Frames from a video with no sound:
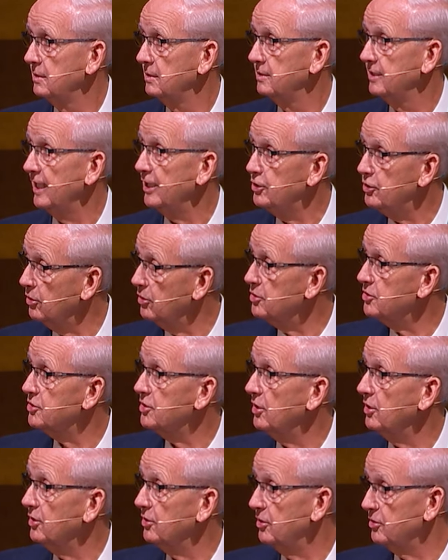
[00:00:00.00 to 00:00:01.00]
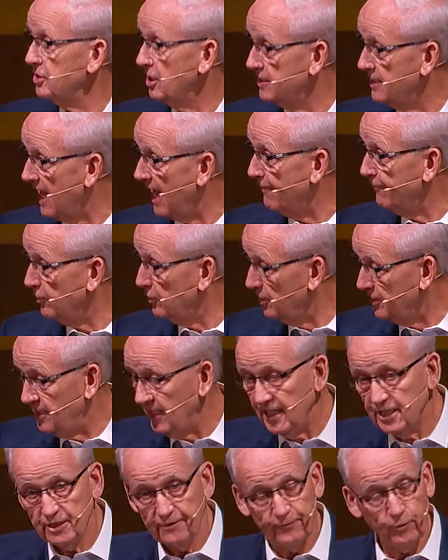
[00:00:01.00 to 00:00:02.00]
Teachers, uh, there's a time for you to
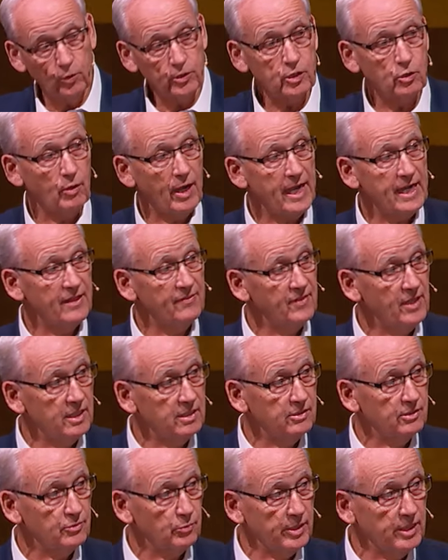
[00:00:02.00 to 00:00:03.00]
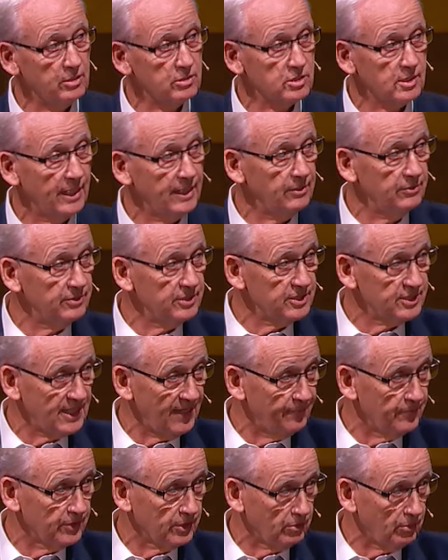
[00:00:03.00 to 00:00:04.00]
teach the fourth grade, and then three years later, the
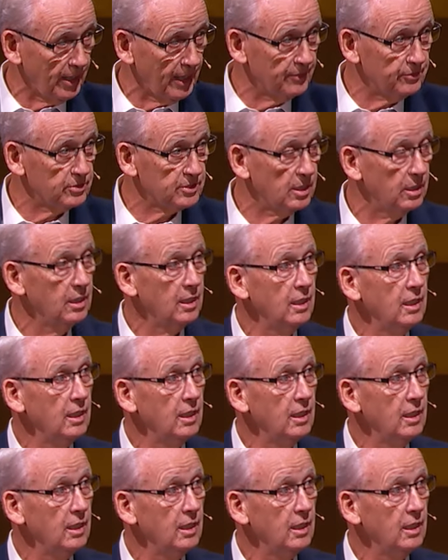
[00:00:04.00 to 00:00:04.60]
seventh grade. There's a,